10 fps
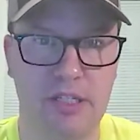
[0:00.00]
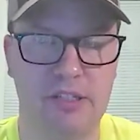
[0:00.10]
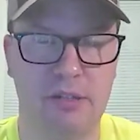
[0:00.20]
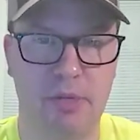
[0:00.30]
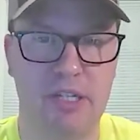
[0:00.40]

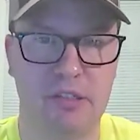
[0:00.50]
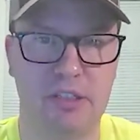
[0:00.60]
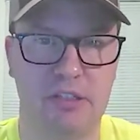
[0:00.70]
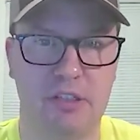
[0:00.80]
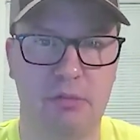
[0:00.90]
Is it basically
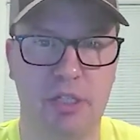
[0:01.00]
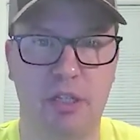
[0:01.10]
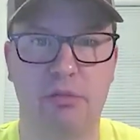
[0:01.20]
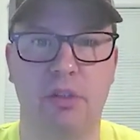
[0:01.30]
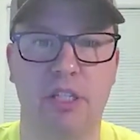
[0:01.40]
just going to
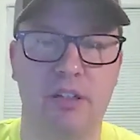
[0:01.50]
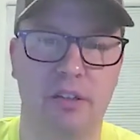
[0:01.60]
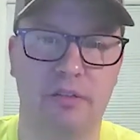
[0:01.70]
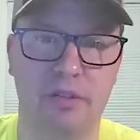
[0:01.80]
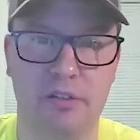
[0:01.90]
be through the end
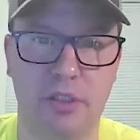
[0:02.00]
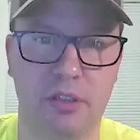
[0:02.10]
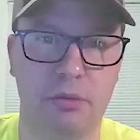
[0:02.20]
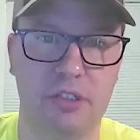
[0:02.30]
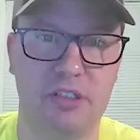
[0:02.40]
of the fiscal
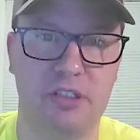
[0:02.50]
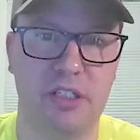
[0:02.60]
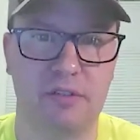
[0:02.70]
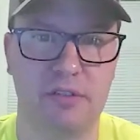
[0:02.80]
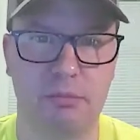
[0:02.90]
year, which is the
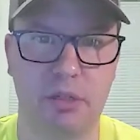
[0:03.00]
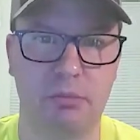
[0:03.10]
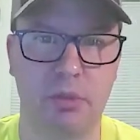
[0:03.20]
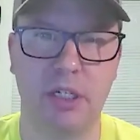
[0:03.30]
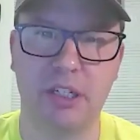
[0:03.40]
end of
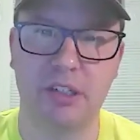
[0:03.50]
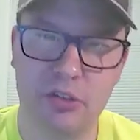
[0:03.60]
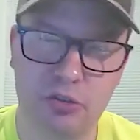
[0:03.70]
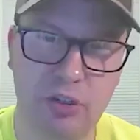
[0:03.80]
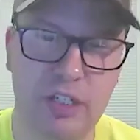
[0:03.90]
September? It's
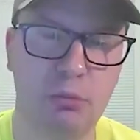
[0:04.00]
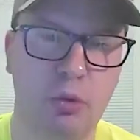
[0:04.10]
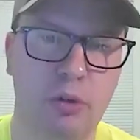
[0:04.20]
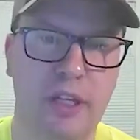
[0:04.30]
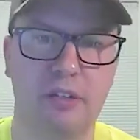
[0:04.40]
trending
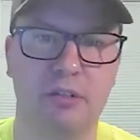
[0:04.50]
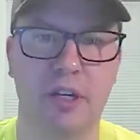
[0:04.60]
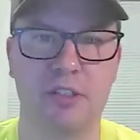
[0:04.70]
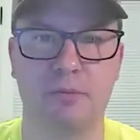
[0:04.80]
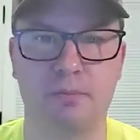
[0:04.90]
more in that
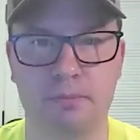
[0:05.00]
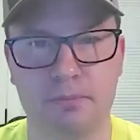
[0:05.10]
direction.